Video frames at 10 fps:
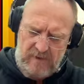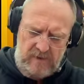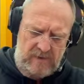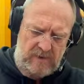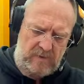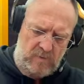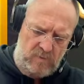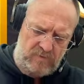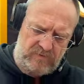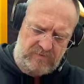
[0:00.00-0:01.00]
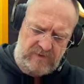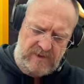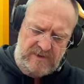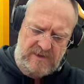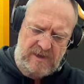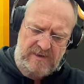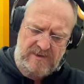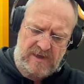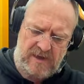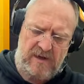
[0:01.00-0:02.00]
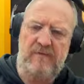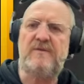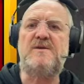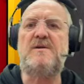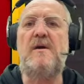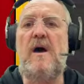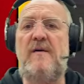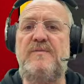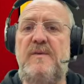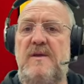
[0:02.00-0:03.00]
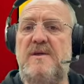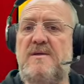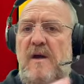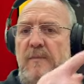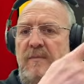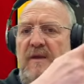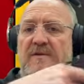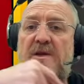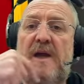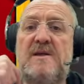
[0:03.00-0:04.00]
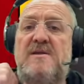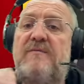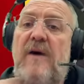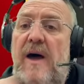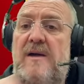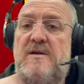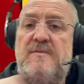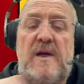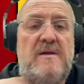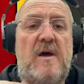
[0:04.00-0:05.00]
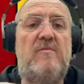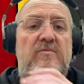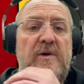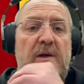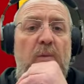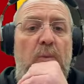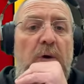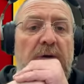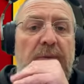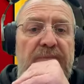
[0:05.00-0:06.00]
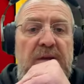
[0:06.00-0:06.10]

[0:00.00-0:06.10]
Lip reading: like all 3 tend to have the scarves, but this time they've changed it for items I don't really want.